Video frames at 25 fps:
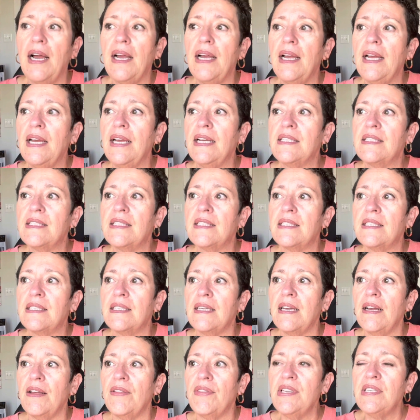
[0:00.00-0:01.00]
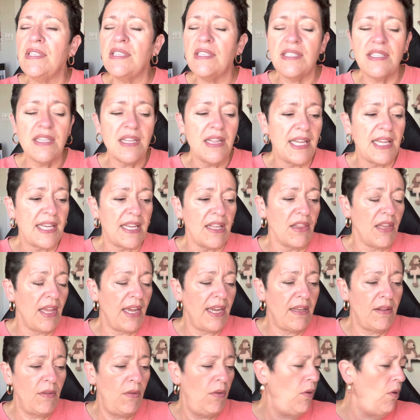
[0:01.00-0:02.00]
This is like a
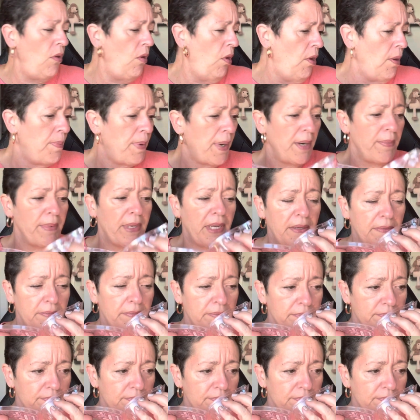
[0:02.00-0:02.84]
light, pardon me.